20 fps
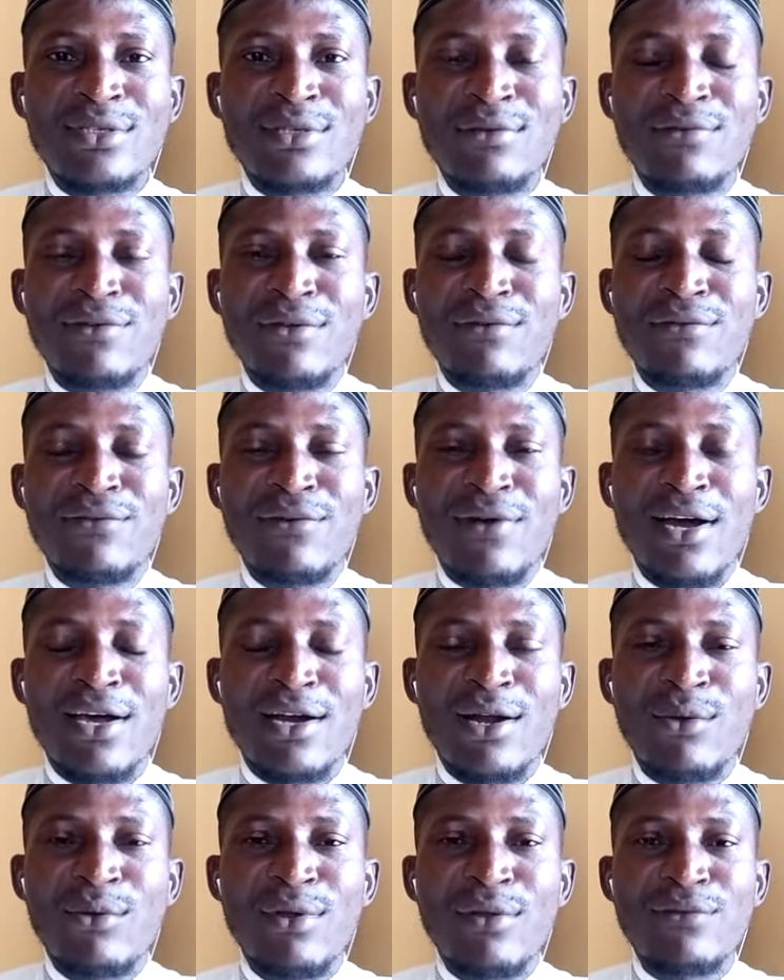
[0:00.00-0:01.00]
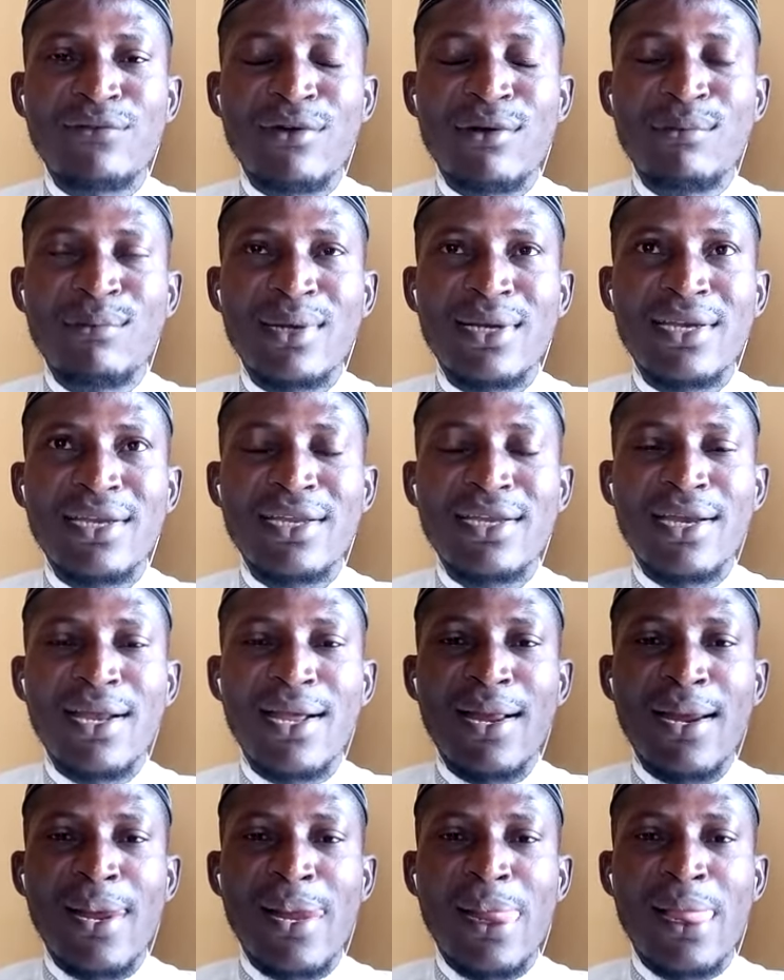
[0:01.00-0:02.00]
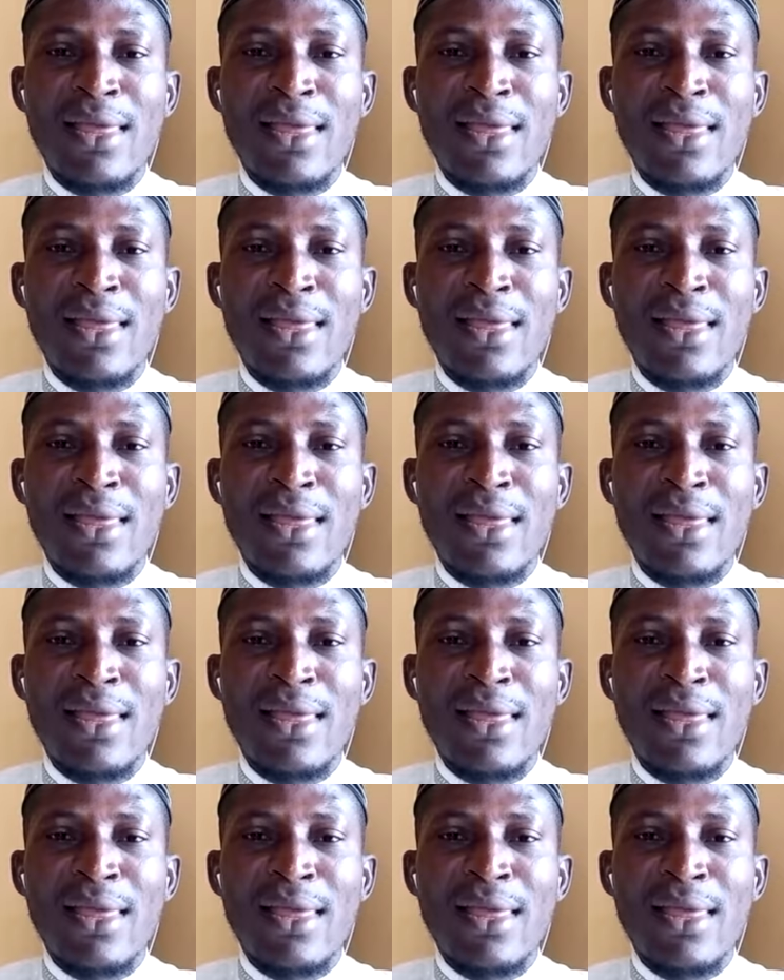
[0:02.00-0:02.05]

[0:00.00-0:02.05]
even far away from Medina,